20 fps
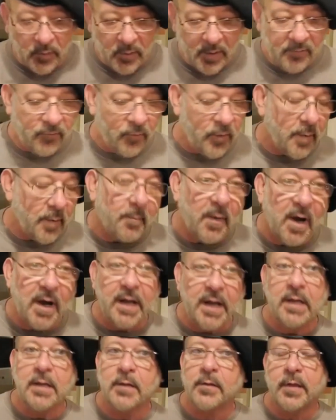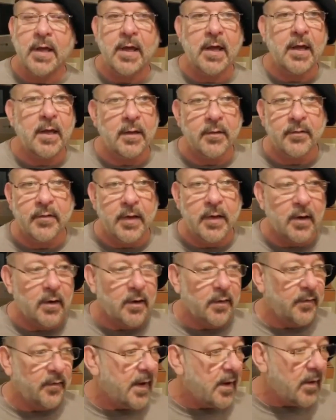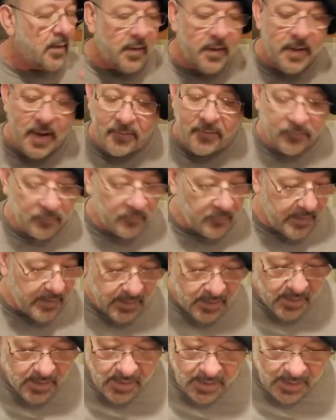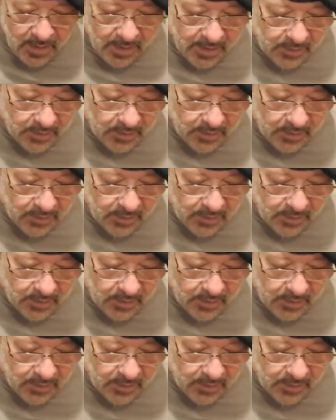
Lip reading: And for the money, they're definitely a